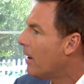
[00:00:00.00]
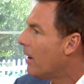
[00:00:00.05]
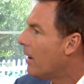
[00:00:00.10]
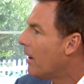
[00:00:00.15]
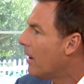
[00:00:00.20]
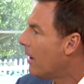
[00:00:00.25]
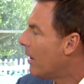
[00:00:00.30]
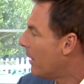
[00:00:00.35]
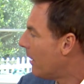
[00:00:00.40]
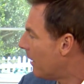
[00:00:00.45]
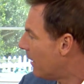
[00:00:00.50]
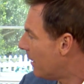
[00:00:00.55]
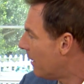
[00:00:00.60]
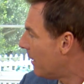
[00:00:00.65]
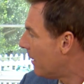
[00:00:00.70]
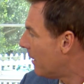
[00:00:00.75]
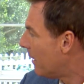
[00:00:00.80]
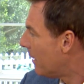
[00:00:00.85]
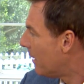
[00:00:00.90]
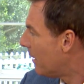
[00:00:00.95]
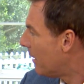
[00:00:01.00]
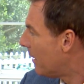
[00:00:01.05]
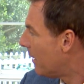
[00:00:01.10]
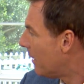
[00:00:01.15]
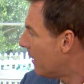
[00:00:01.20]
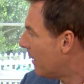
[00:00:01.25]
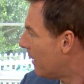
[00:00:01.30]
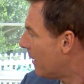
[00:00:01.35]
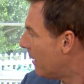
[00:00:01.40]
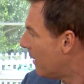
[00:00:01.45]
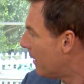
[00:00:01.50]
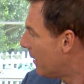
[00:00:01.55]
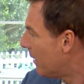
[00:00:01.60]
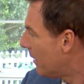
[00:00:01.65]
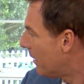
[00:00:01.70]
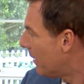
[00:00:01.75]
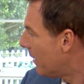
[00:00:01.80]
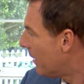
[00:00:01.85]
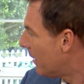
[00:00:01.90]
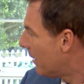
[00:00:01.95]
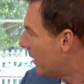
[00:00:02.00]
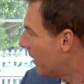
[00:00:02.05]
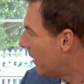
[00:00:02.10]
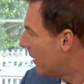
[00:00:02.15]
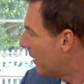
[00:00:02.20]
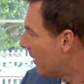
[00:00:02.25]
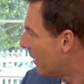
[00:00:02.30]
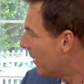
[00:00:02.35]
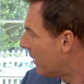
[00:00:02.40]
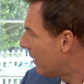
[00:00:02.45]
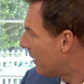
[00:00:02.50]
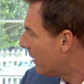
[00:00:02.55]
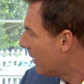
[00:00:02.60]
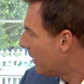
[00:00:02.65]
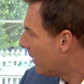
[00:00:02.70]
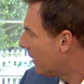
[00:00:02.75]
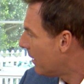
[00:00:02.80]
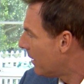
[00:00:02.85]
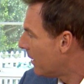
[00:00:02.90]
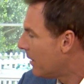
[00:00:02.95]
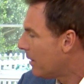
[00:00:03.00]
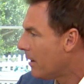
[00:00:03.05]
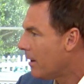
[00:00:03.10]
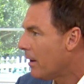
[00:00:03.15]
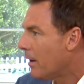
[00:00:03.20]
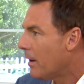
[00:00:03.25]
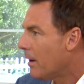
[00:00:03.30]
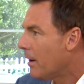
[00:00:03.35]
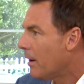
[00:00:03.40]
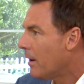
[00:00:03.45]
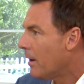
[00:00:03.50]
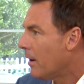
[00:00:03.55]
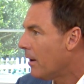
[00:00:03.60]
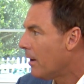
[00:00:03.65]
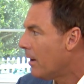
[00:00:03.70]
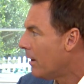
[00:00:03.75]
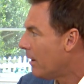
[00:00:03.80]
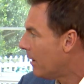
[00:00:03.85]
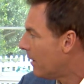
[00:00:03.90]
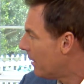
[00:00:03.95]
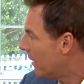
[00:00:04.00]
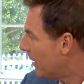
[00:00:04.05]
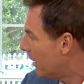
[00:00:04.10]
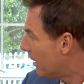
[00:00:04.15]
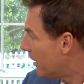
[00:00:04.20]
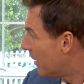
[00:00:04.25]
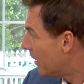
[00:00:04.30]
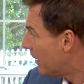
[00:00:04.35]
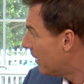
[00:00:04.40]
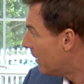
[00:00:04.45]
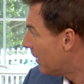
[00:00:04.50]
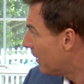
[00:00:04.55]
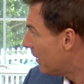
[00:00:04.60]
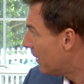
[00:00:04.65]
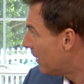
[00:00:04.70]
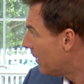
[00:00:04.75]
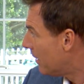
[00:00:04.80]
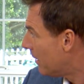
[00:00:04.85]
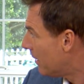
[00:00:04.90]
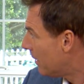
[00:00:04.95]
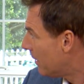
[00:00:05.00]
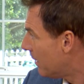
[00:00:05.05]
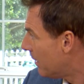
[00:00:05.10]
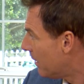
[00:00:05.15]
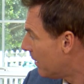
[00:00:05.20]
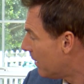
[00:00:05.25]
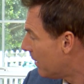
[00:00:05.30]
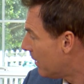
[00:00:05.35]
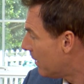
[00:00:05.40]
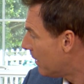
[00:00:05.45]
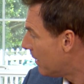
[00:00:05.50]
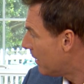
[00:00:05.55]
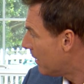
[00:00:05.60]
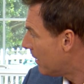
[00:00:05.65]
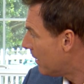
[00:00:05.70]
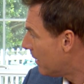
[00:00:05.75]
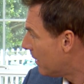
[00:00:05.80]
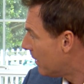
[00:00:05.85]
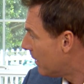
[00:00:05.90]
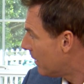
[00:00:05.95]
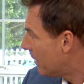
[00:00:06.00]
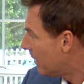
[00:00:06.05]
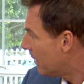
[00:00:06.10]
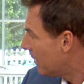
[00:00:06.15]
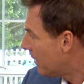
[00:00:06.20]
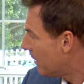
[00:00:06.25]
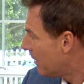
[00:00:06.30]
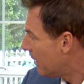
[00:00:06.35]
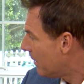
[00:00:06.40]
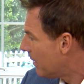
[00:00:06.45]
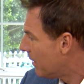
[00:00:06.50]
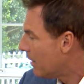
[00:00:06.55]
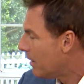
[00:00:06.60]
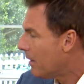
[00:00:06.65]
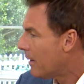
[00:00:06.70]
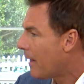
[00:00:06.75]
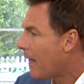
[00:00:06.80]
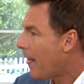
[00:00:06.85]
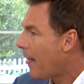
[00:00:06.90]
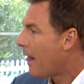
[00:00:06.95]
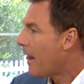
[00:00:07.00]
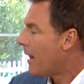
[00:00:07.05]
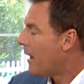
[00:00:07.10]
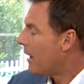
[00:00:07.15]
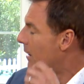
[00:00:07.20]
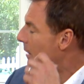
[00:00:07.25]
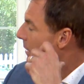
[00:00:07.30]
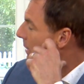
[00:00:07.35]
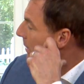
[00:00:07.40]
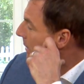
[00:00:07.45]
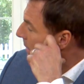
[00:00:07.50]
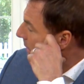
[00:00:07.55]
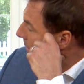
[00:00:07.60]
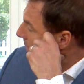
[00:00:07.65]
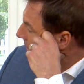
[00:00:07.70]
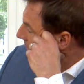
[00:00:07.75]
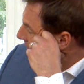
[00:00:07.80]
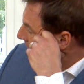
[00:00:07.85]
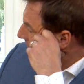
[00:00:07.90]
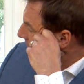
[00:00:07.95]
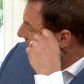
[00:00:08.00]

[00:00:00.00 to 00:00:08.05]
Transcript: (silent)